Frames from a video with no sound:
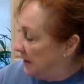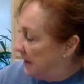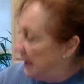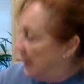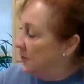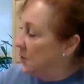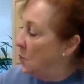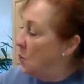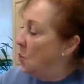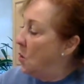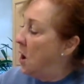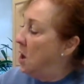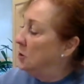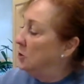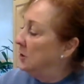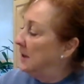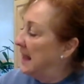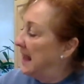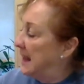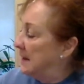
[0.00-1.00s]
and the
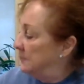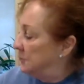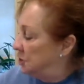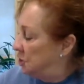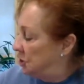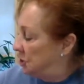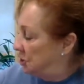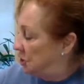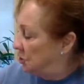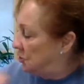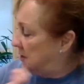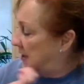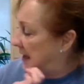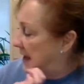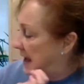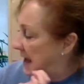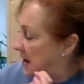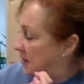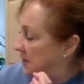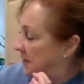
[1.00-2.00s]
water came
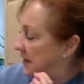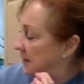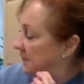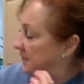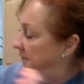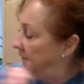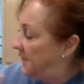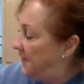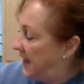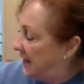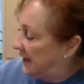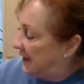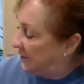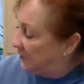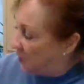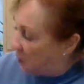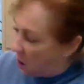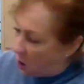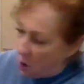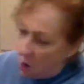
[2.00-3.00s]
shooting out and flooded
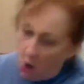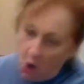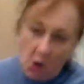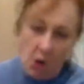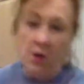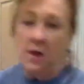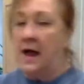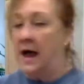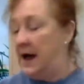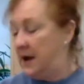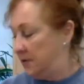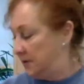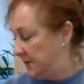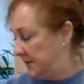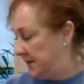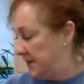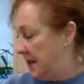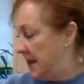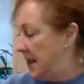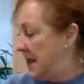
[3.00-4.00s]
the whole
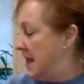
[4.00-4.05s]
house.